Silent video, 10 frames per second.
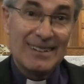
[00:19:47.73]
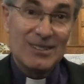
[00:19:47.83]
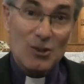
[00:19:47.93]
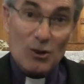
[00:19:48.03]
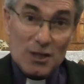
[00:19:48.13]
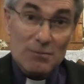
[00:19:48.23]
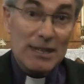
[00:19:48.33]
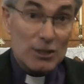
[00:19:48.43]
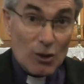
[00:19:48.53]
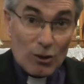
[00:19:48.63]
Talk to me,
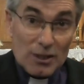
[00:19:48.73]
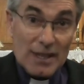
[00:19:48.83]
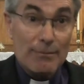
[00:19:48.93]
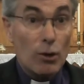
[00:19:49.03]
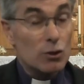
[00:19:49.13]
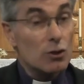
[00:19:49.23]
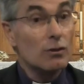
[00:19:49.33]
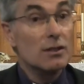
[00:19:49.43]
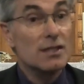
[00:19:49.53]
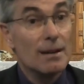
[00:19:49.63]
talk to them, or
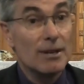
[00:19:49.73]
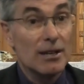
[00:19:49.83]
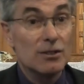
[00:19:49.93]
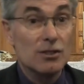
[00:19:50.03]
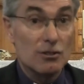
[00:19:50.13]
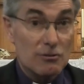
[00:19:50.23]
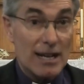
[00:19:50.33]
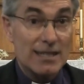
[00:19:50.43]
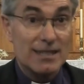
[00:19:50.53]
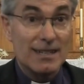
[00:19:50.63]
talk to someone else you
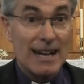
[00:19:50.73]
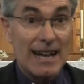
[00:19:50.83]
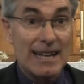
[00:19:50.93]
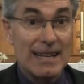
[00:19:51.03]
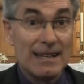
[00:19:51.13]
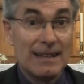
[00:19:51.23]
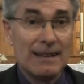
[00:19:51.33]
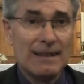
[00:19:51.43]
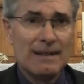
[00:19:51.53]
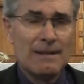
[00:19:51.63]
trust today.
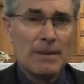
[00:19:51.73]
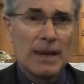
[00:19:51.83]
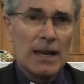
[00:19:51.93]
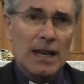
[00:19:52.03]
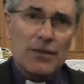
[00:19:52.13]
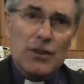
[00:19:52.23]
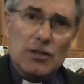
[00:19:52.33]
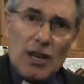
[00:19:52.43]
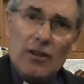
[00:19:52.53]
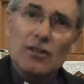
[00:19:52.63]
If you
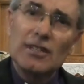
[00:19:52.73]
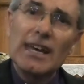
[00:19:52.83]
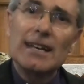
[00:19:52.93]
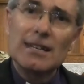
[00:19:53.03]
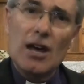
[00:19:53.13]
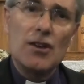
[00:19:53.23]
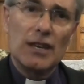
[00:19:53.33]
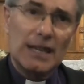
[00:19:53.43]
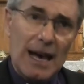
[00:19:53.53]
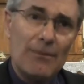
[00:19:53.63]
don't yet know the
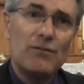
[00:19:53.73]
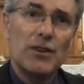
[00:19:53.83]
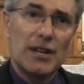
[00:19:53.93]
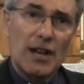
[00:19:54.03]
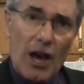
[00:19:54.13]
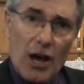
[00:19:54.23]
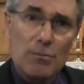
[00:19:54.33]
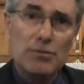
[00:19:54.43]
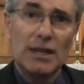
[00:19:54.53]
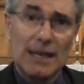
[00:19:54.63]
comfort and
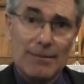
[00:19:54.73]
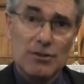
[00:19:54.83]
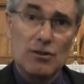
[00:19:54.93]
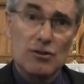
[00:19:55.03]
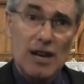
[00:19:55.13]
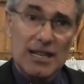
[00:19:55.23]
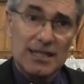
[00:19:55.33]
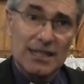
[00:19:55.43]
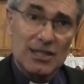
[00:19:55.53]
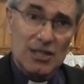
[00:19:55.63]
hope that comes through
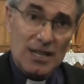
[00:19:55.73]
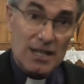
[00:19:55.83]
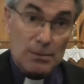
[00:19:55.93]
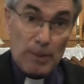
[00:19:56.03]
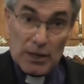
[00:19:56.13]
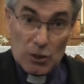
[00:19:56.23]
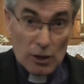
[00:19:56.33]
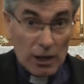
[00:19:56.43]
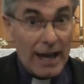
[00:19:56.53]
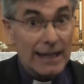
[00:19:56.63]
trusting in Jesus, but you'd
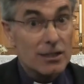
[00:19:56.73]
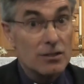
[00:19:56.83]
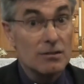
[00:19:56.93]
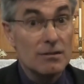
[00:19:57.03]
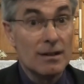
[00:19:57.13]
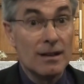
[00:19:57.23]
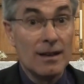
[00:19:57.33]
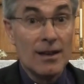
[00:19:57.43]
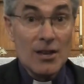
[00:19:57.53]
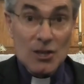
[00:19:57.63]
like to,
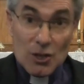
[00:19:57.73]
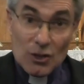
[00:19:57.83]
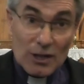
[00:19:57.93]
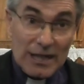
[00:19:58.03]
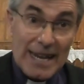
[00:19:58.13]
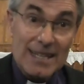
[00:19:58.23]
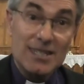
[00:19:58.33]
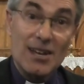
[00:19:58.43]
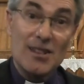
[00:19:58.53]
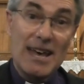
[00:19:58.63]
you could let us
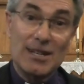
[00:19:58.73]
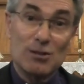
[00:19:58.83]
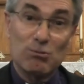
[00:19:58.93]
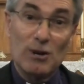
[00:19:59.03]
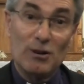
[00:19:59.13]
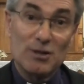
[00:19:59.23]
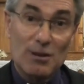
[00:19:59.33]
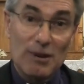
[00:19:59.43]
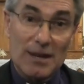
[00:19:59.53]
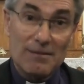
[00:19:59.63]
know that as well so
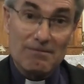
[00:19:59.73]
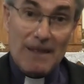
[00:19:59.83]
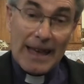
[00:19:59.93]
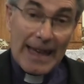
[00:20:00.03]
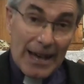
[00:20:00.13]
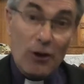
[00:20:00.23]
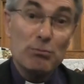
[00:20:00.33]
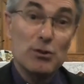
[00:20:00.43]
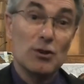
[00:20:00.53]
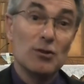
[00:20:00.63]
we can
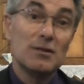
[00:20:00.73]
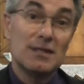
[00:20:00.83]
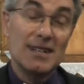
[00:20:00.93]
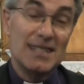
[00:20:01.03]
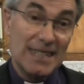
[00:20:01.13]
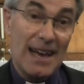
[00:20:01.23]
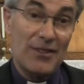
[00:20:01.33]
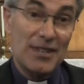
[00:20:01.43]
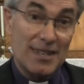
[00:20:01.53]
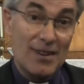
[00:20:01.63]
help you to discover
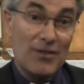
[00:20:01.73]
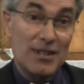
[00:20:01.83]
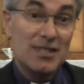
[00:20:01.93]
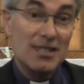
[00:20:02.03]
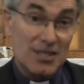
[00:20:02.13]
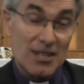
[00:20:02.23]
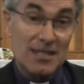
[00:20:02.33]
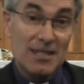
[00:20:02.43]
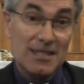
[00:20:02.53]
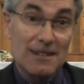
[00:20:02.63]
the difference that
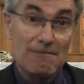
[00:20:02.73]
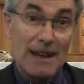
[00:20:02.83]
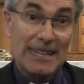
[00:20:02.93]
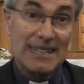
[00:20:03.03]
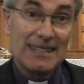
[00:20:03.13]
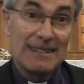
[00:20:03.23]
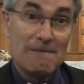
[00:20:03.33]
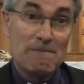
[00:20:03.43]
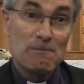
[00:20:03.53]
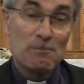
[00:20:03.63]
Jesus can make.
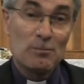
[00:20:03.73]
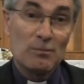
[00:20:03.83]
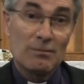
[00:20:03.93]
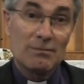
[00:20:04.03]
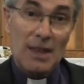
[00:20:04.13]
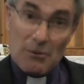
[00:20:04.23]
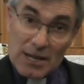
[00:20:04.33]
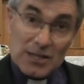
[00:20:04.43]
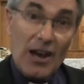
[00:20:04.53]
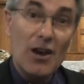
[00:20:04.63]
There
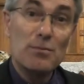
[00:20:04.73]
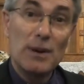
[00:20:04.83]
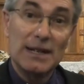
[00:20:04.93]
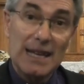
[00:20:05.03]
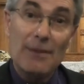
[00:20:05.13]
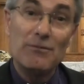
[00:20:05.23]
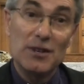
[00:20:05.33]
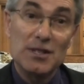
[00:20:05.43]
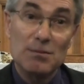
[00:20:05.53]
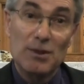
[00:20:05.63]
is hope and
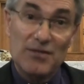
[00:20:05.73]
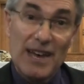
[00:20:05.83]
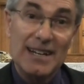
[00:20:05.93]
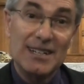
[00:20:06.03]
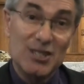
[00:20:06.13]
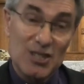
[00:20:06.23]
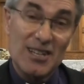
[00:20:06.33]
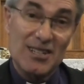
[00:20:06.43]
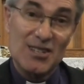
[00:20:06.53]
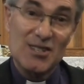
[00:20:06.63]
comfort to be found in
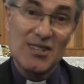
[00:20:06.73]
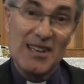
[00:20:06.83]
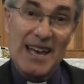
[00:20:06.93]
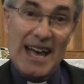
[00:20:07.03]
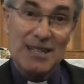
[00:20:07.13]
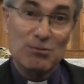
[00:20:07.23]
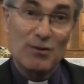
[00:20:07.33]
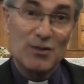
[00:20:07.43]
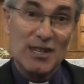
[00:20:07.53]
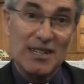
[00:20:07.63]
Jesus, as
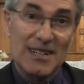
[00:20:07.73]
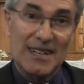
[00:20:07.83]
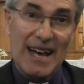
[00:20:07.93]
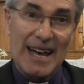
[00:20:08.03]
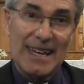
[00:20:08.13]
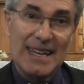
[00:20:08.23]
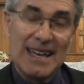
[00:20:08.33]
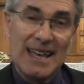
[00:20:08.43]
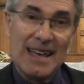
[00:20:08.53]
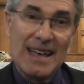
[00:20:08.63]
we've seen today,
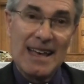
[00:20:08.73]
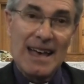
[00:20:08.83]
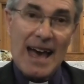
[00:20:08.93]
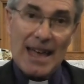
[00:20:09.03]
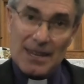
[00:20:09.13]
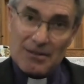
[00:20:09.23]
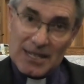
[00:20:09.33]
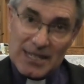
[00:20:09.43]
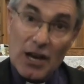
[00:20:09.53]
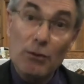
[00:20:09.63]
and there
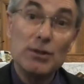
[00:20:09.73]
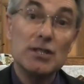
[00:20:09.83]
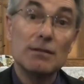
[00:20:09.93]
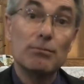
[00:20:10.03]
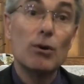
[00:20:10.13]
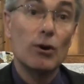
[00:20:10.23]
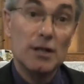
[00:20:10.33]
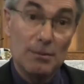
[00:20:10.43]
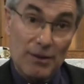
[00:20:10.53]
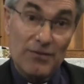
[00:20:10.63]
is help and support
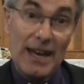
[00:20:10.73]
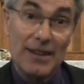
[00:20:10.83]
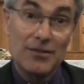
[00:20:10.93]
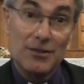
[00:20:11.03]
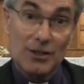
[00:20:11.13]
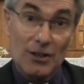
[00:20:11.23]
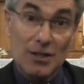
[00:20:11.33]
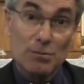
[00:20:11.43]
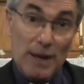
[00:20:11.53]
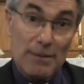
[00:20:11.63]
to be found through
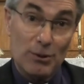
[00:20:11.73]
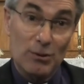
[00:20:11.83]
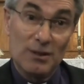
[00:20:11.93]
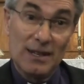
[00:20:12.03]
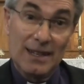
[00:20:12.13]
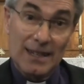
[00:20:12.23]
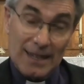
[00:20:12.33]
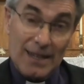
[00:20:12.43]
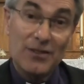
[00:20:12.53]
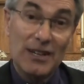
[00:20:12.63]
God's people
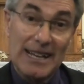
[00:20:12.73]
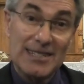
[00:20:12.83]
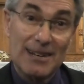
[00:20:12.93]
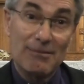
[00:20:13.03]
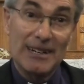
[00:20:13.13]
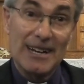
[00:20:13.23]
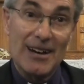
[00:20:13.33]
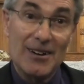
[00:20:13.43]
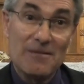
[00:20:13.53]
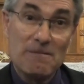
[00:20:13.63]
if you let someone know.